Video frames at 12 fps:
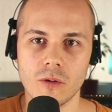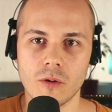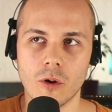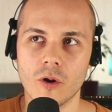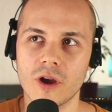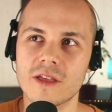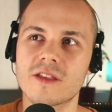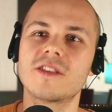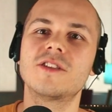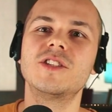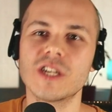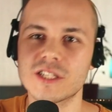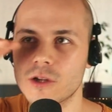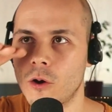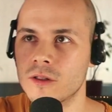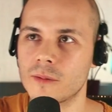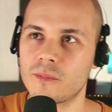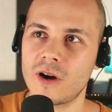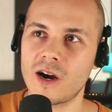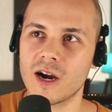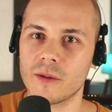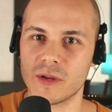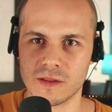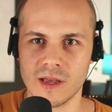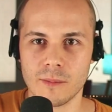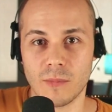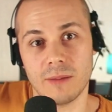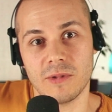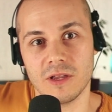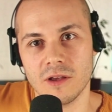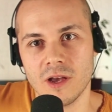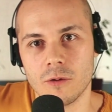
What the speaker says: Or is it just on a par, but maybe